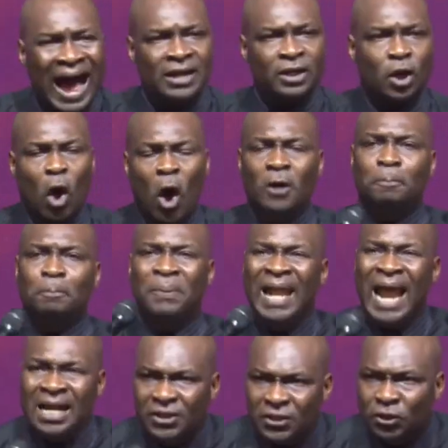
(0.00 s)
And God
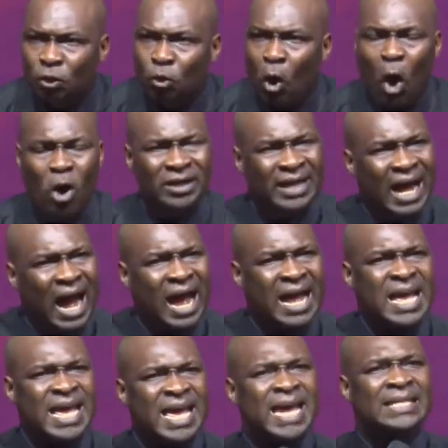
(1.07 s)
plants you under
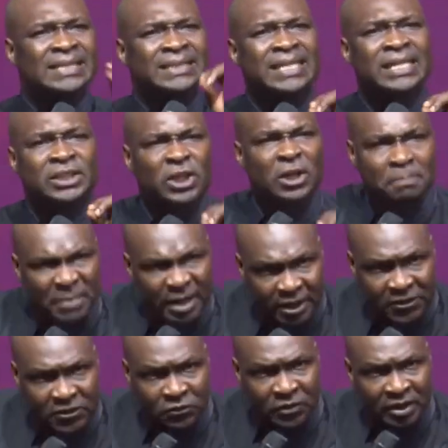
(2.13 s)
a teaching
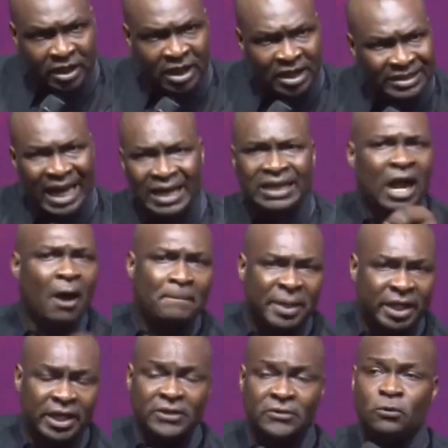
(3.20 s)
ministry that now
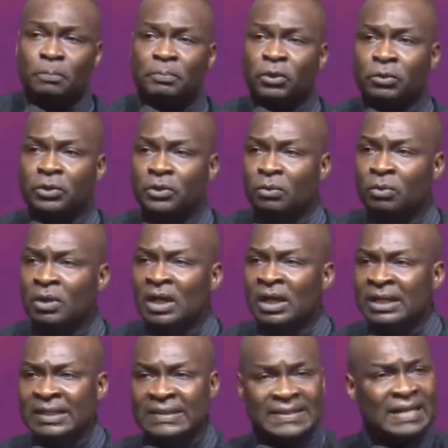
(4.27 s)
begins to build you.
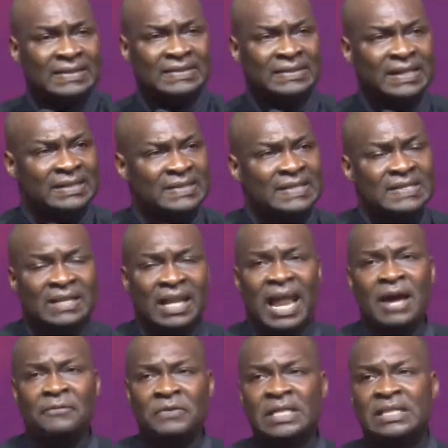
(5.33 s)
He says, this is
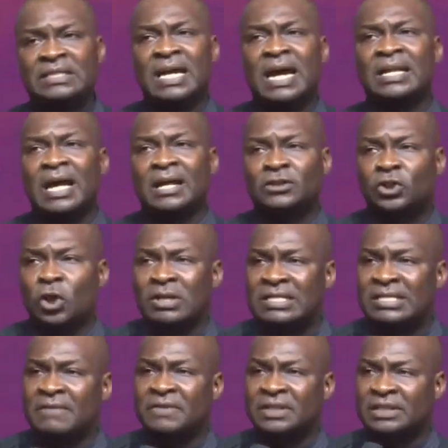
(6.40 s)
life eternal, John
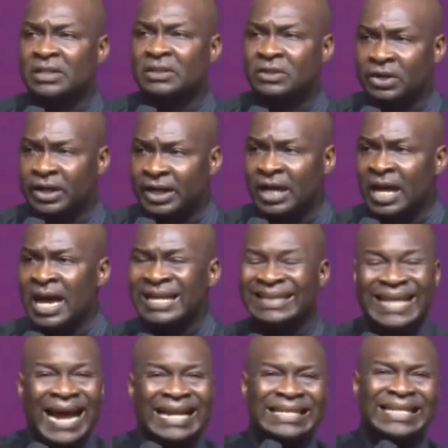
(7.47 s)
17, 3,
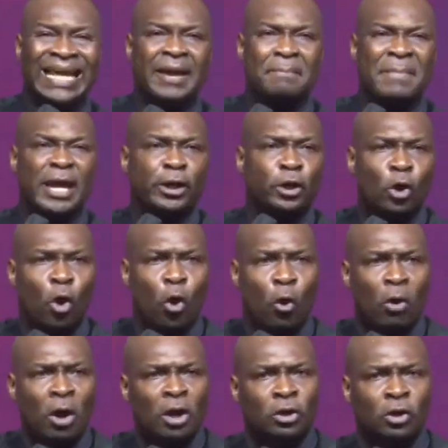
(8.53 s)
that they may
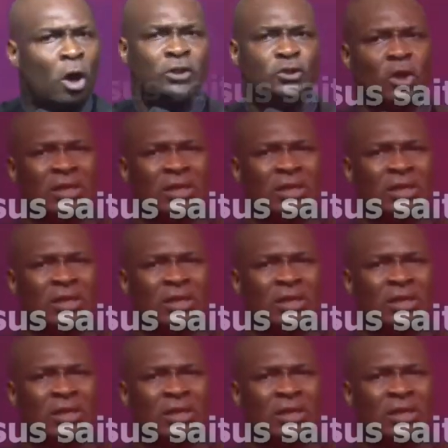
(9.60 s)
know, not